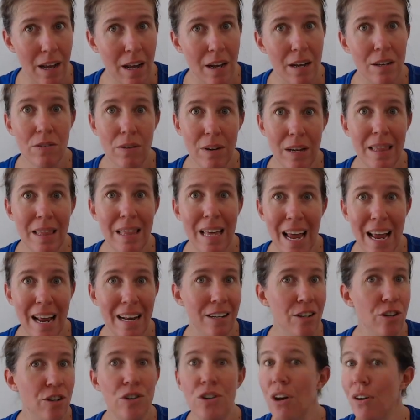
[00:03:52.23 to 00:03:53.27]
So in the
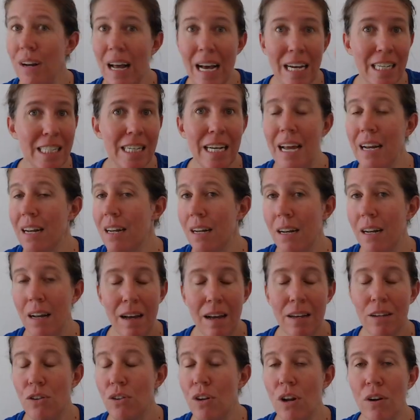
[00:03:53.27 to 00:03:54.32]
end, you don't actually end,
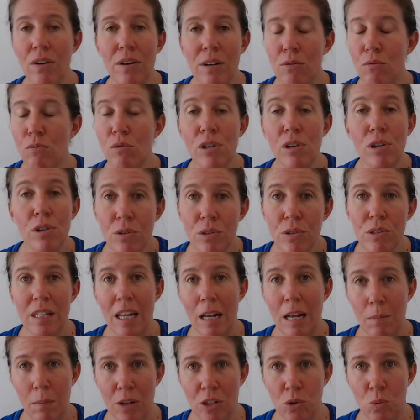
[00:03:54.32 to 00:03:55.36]
you don't lose
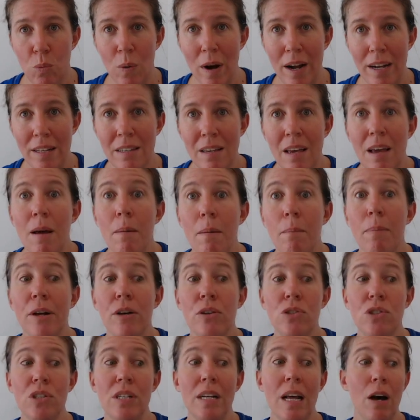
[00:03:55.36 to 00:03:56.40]
that much weight
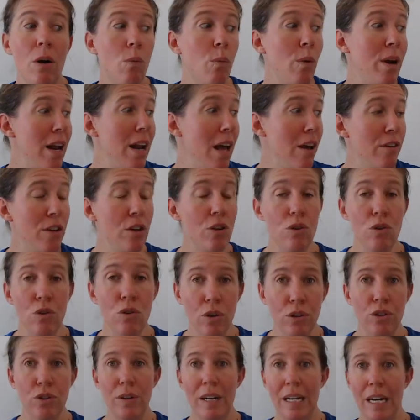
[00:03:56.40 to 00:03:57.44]
because now whenever you're
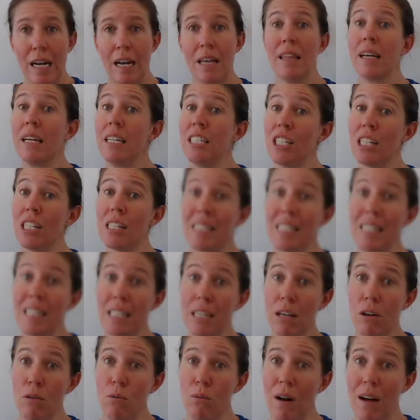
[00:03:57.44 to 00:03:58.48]
not doing anything and just
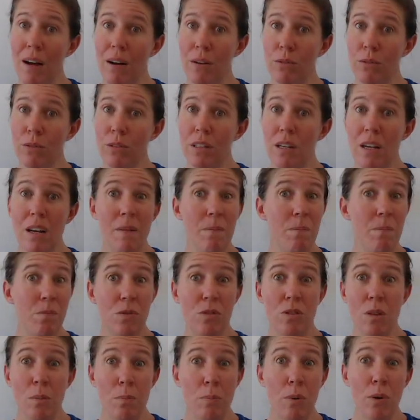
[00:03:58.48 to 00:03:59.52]
sitting around,
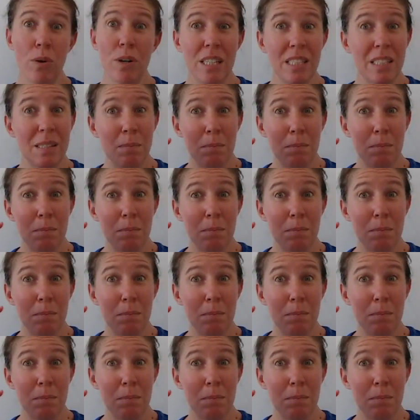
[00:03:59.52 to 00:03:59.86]
the body's